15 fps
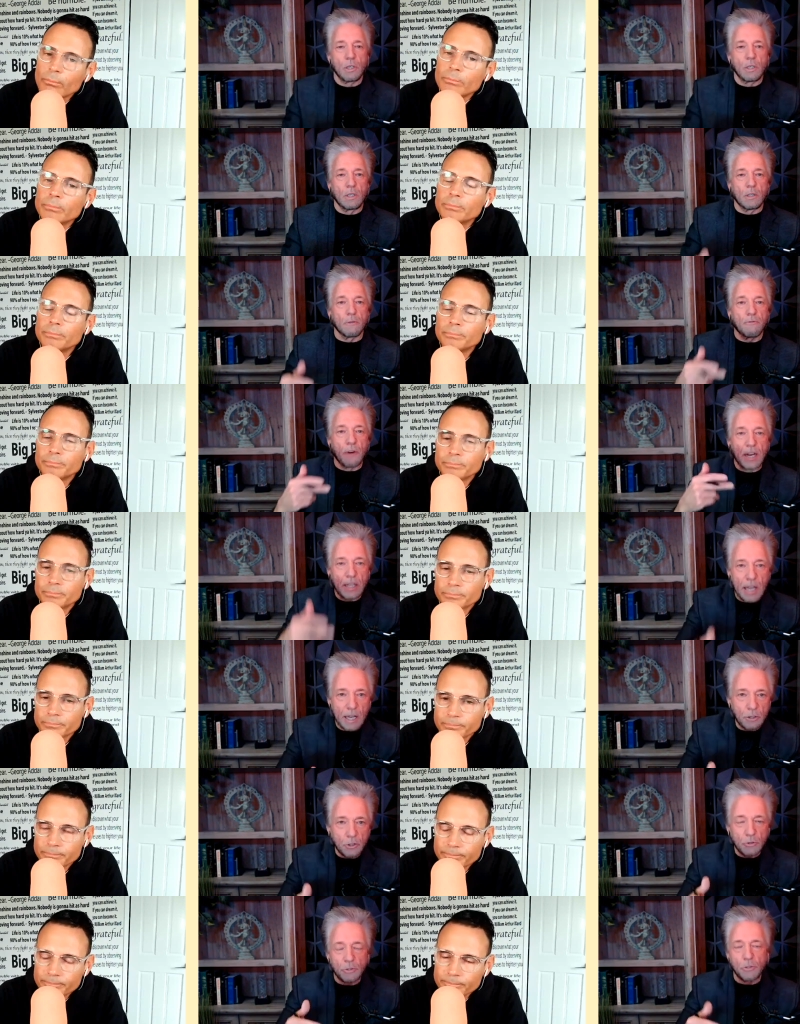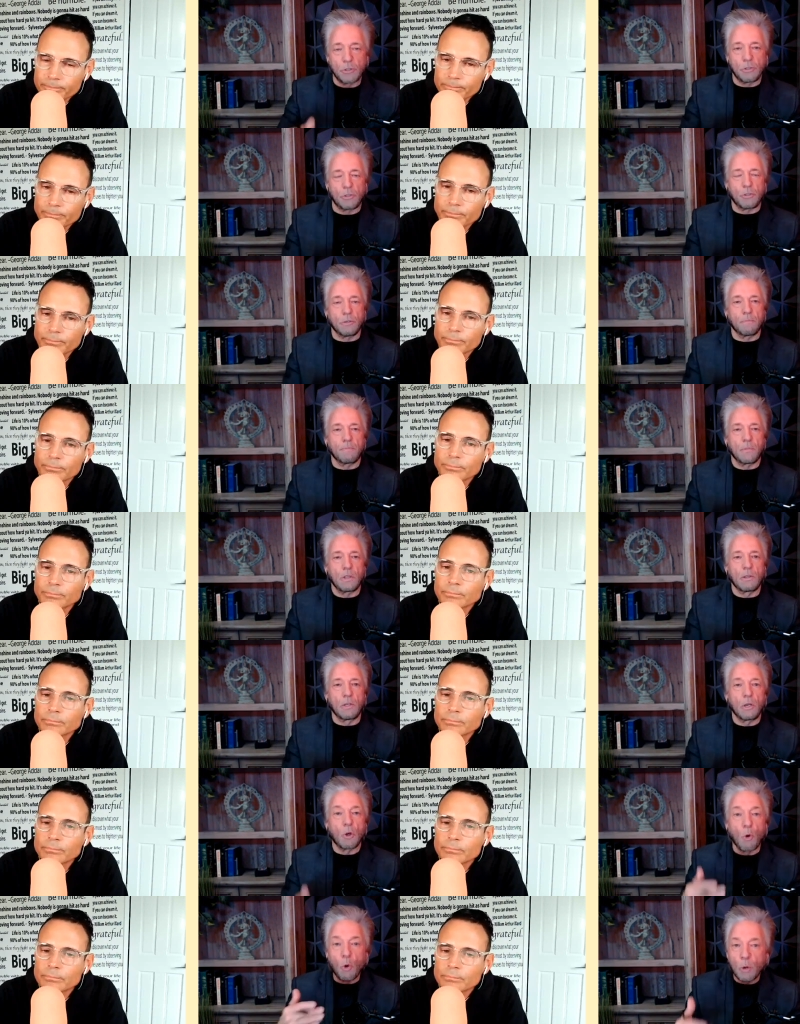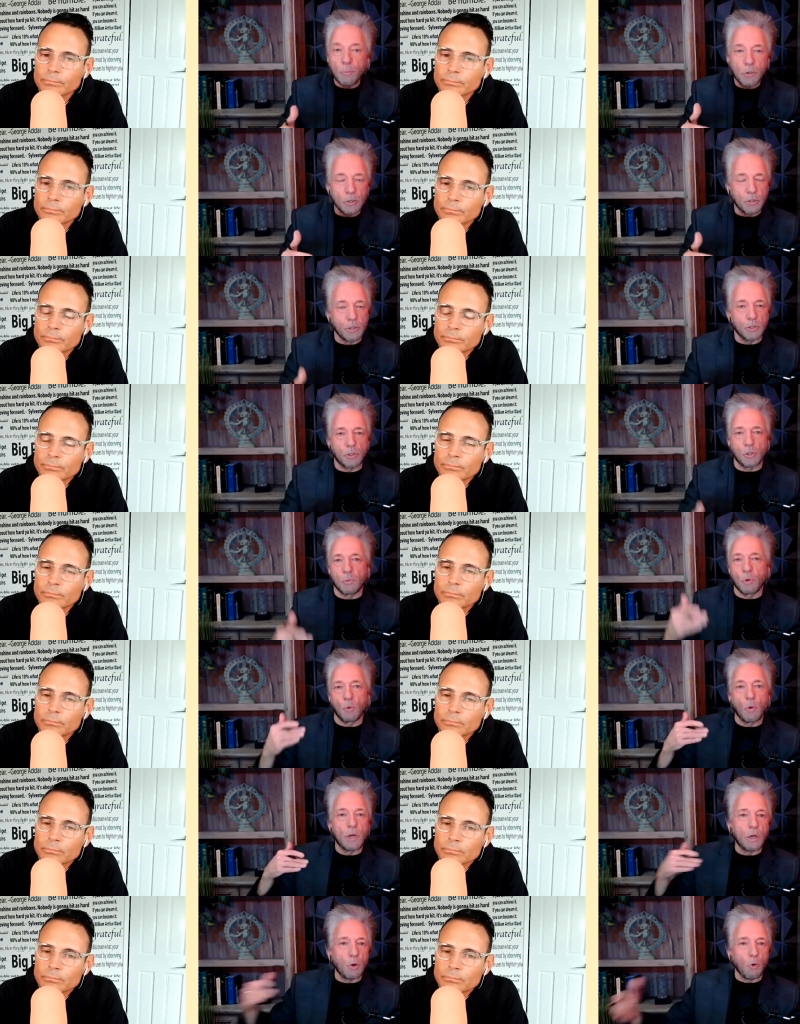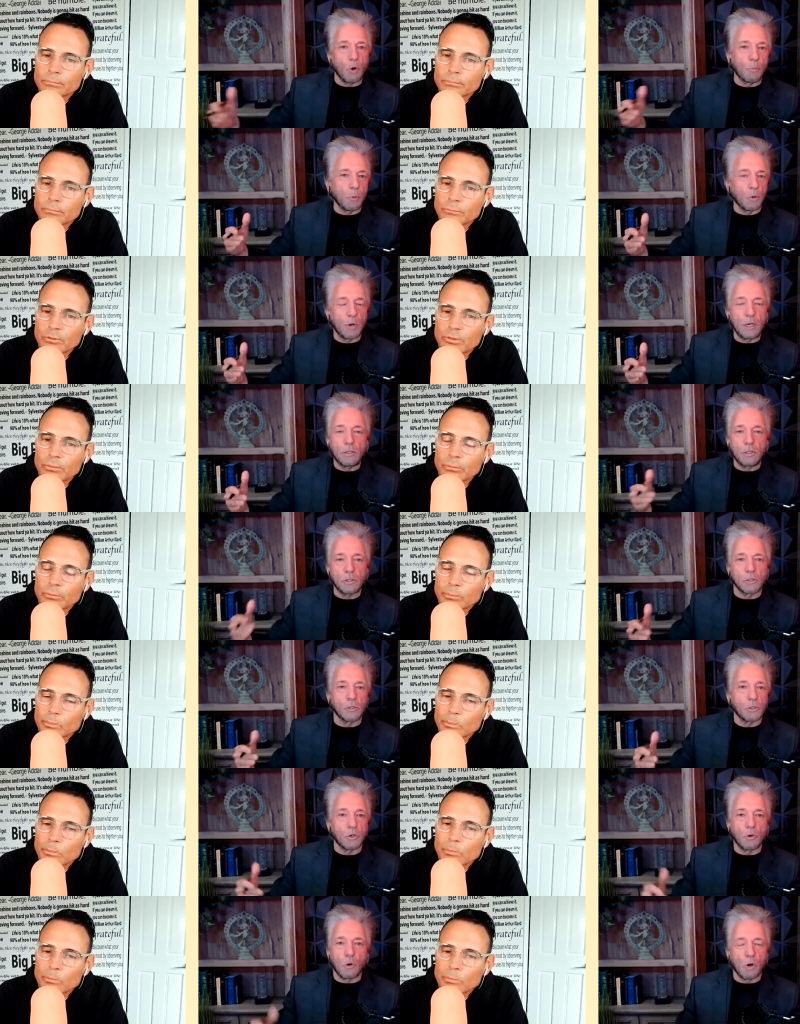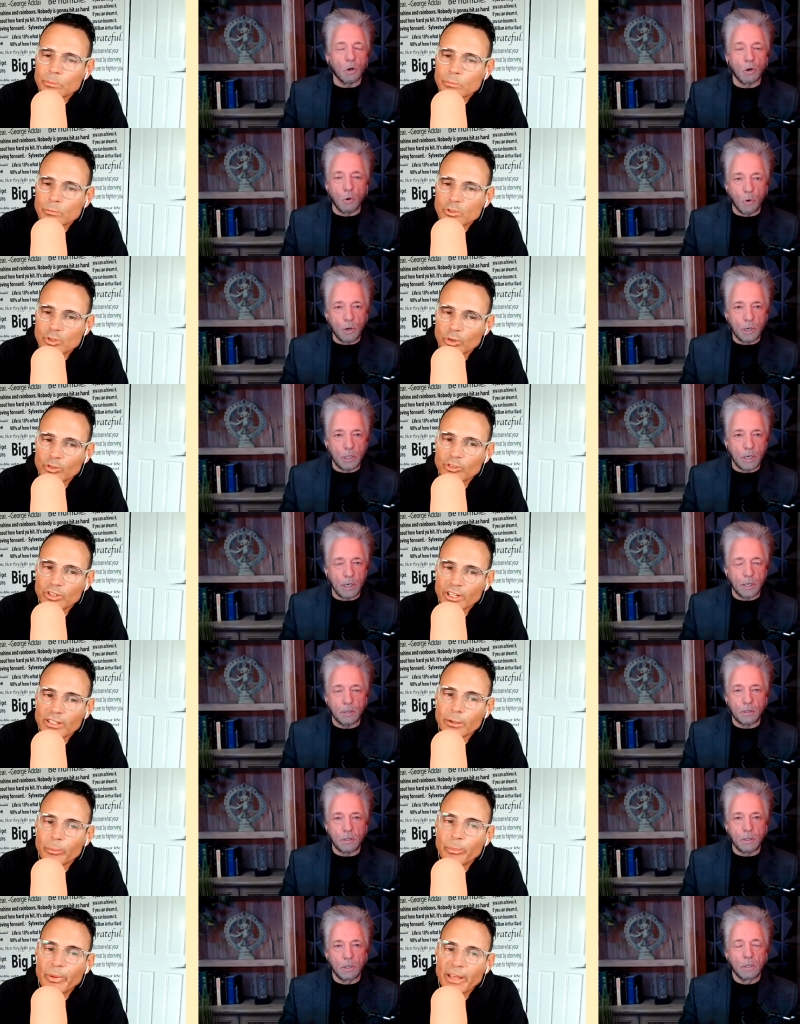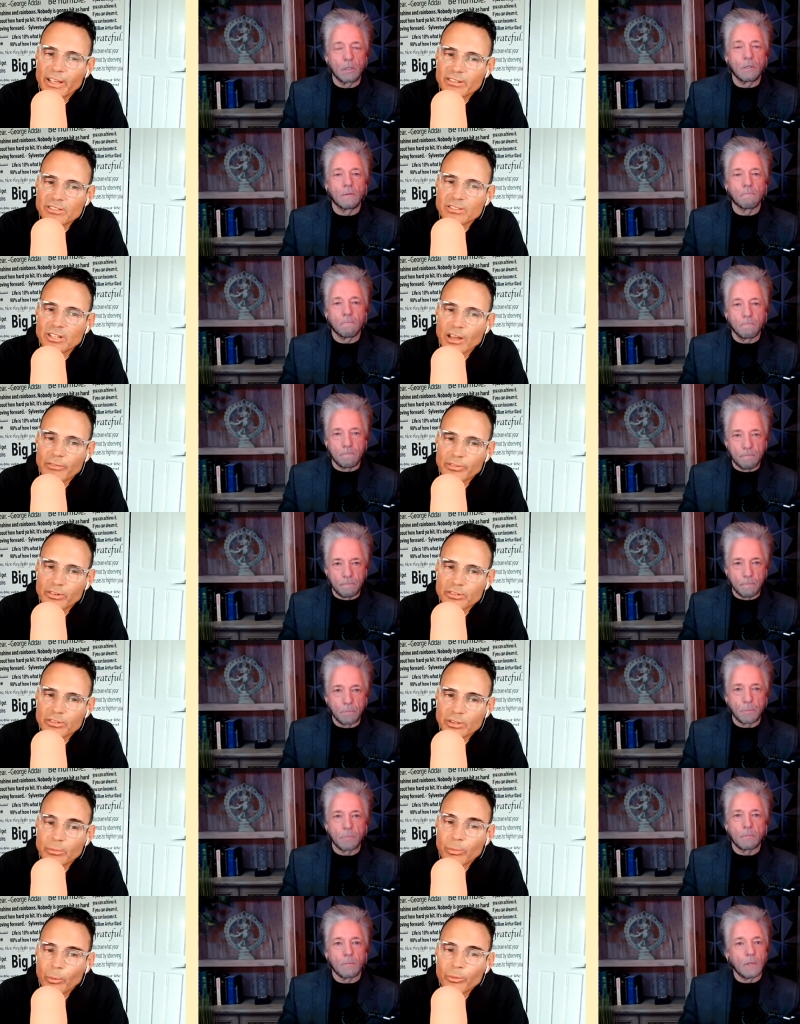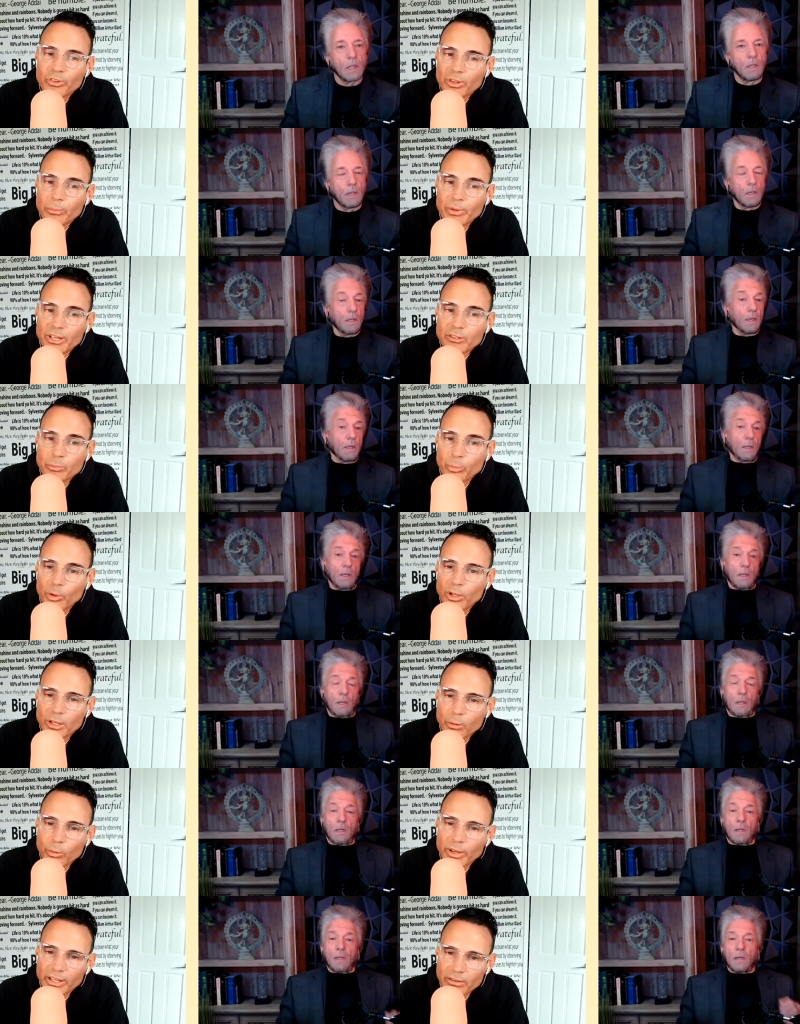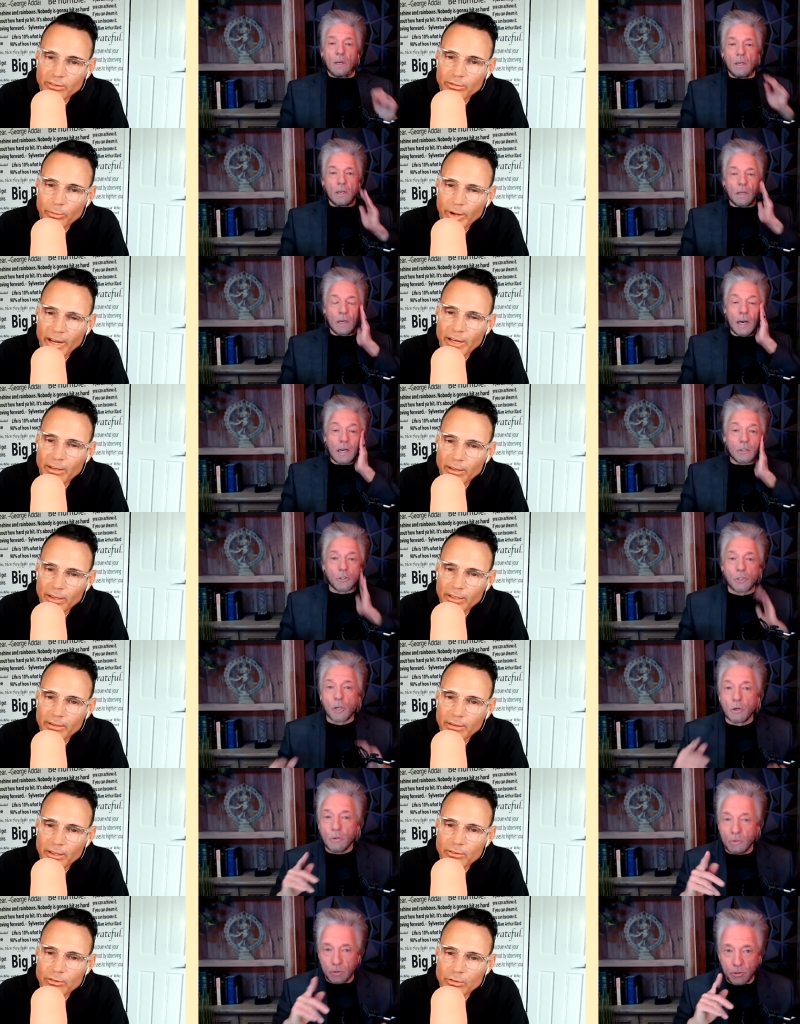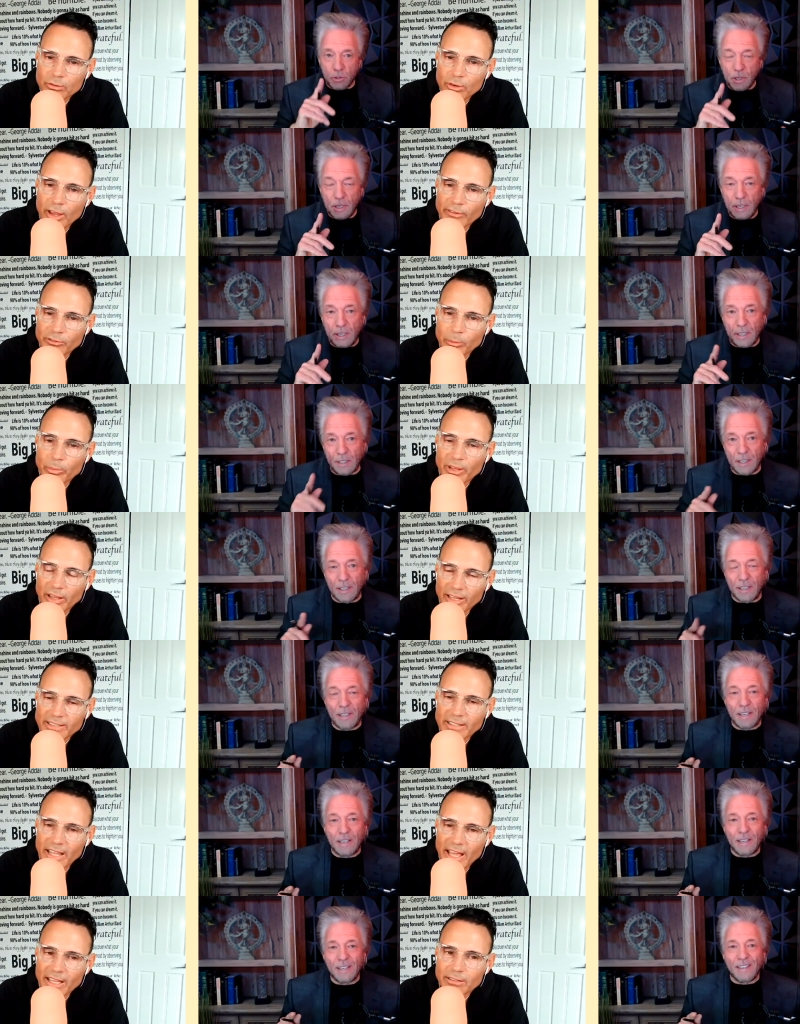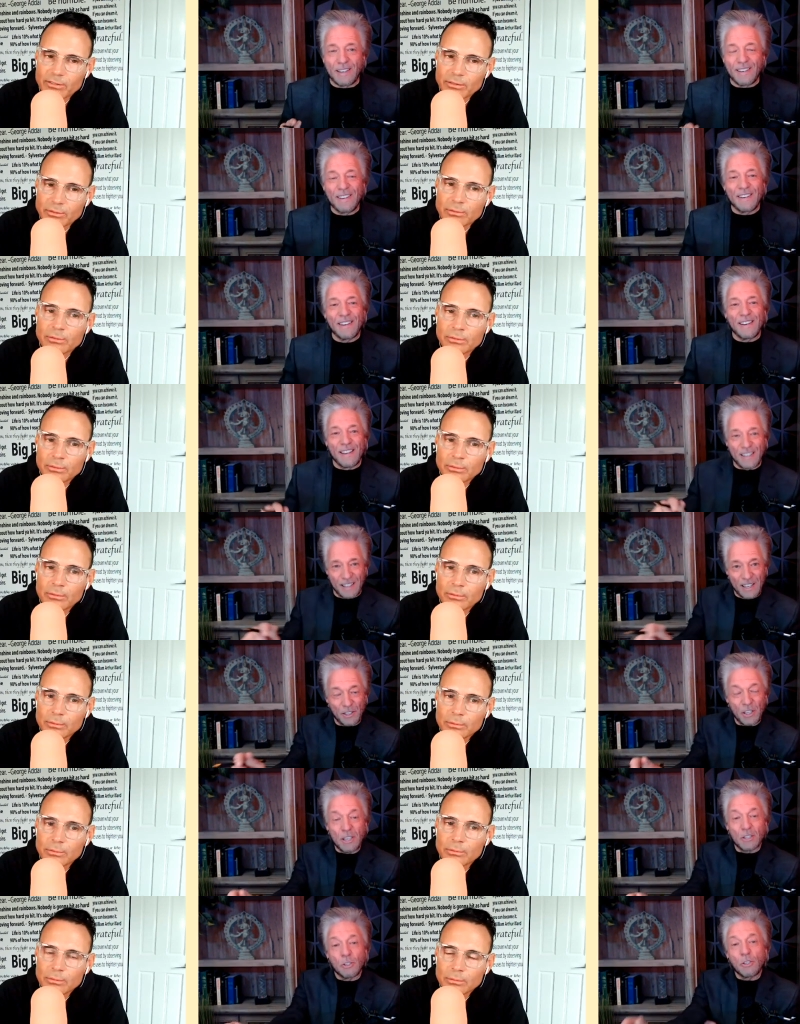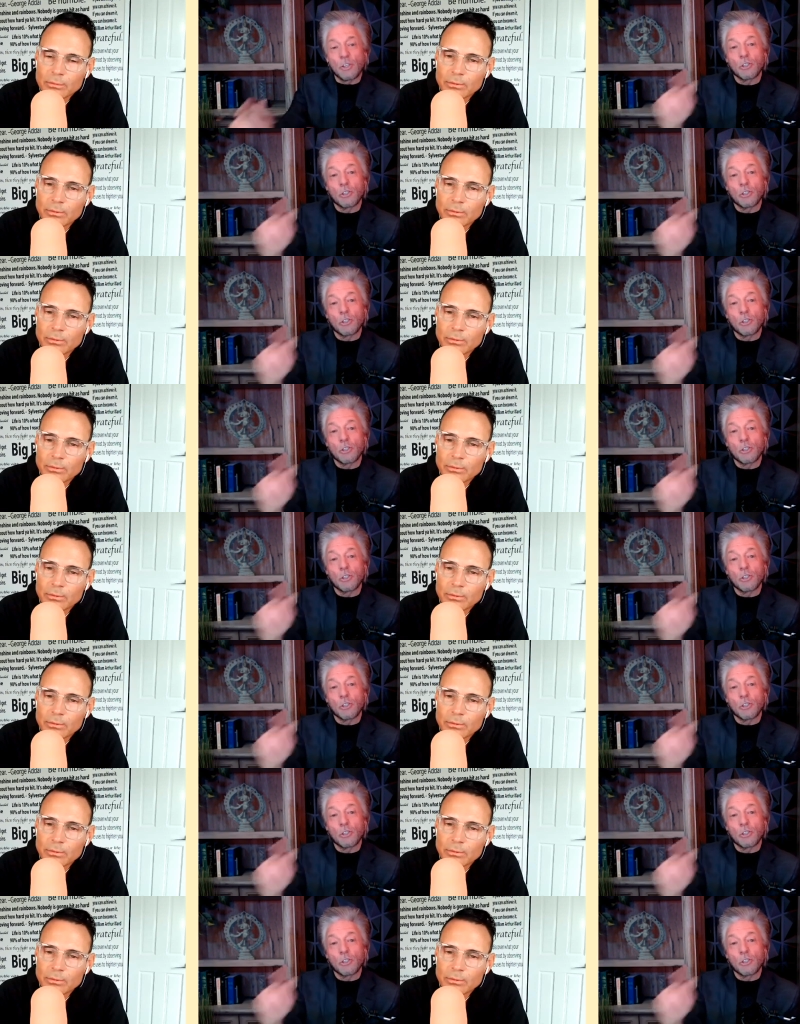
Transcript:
Speaker 1: the financial system, the corporate system, the way corporations are, are organized. So it's like the
Speaker 2: biggest, toughest, the, almost the biggest bully wins, right? Yeah, like so did, you have it, to be like that.
Speaker 1: It, it is.